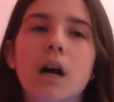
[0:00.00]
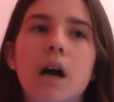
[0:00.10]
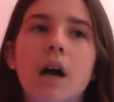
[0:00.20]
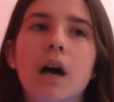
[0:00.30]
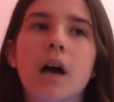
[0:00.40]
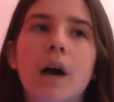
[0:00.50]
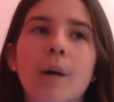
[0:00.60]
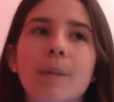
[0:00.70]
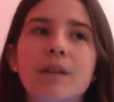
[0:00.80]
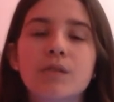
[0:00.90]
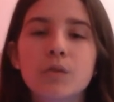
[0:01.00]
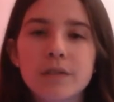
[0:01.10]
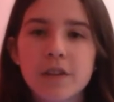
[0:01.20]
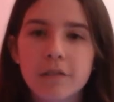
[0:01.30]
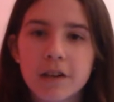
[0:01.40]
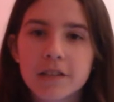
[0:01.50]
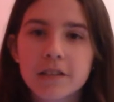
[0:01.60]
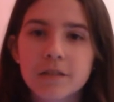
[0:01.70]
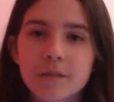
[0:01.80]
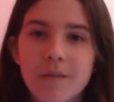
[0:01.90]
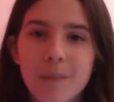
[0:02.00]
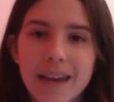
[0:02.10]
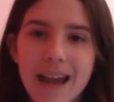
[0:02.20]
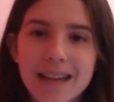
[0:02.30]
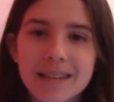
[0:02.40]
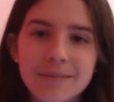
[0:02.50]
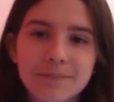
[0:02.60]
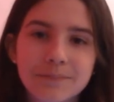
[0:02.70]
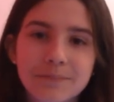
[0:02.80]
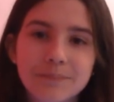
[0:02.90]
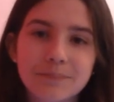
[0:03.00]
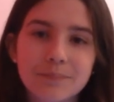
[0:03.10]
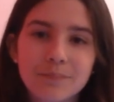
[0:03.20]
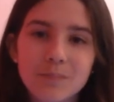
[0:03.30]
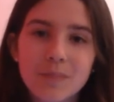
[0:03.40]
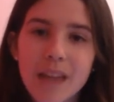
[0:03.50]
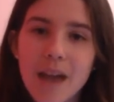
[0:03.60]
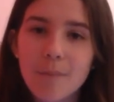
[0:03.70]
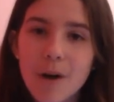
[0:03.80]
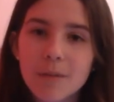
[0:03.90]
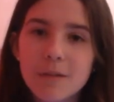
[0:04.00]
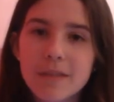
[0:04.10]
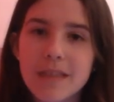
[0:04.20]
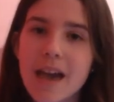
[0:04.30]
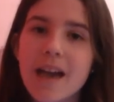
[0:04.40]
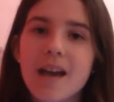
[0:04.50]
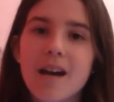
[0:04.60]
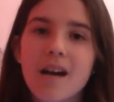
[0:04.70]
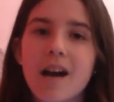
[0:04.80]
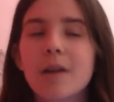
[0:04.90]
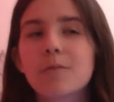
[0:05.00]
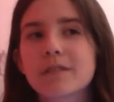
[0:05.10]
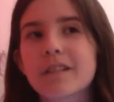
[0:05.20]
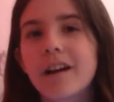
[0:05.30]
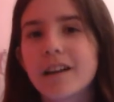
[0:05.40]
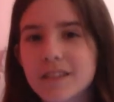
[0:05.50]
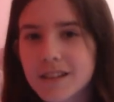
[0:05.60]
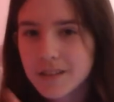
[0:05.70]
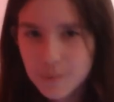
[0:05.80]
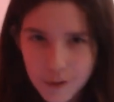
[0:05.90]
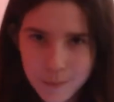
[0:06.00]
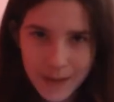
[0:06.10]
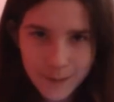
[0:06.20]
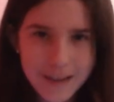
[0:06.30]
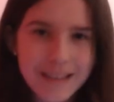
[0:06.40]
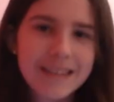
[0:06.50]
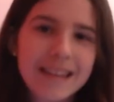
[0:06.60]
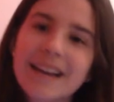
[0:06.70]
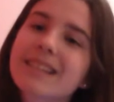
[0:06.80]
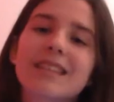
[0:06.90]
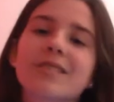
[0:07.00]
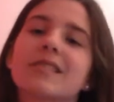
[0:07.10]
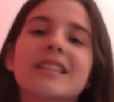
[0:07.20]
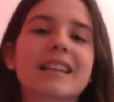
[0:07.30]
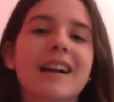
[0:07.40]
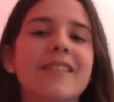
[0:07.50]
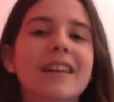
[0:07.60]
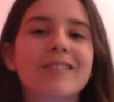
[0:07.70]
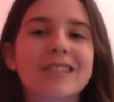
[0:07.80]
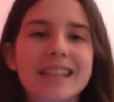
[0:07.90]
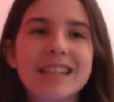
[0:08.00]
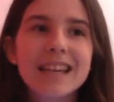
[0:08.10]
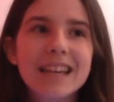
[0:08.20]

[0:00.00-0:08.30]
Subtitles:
I went to Toys R Us with my dad. And while we were there, I started to walk a bit quicker than dad because I saw this thing I really wanted.